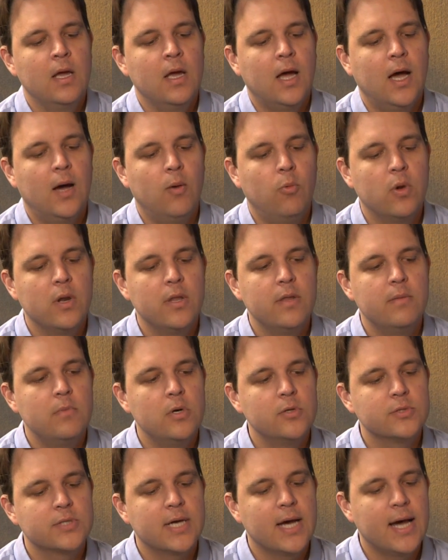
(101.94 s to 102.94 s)
One of the
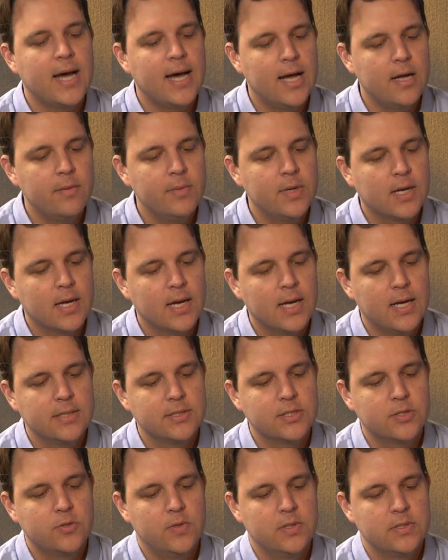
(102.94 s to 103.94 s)
most common
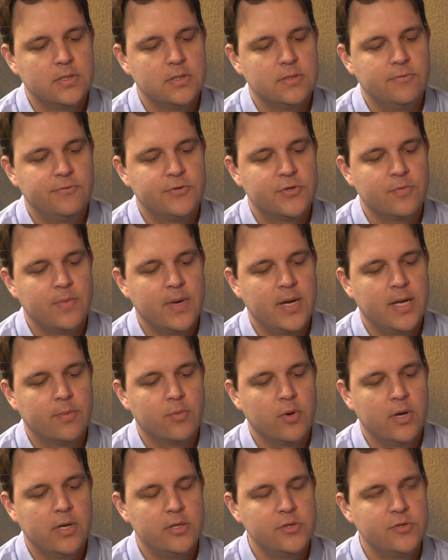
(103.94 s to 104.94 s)
consequences of traumatic
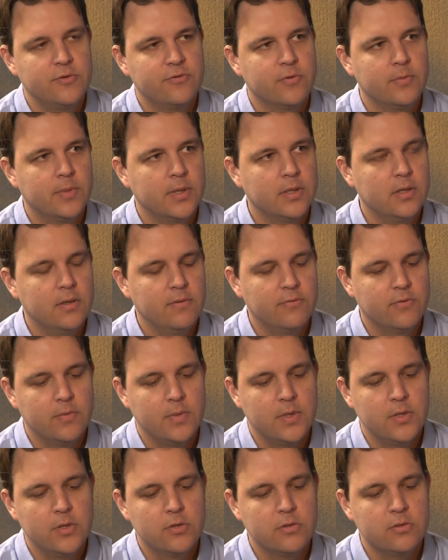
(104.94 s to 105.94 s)
brain injury from
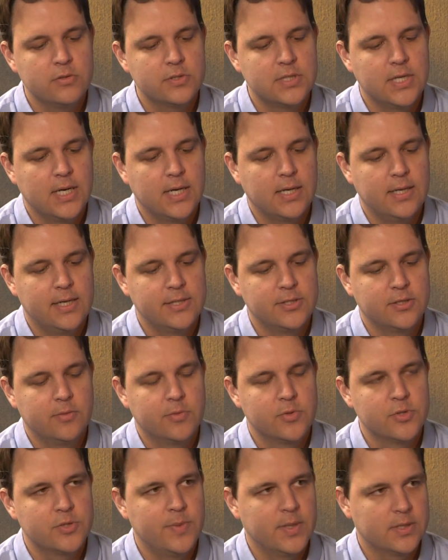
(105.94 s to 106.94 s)
a neuropsychological
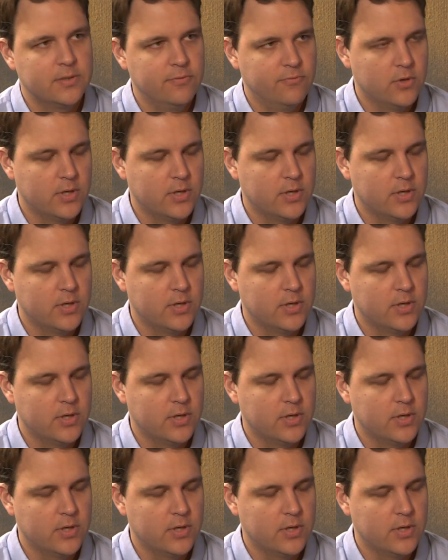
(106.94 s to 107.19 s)
perspective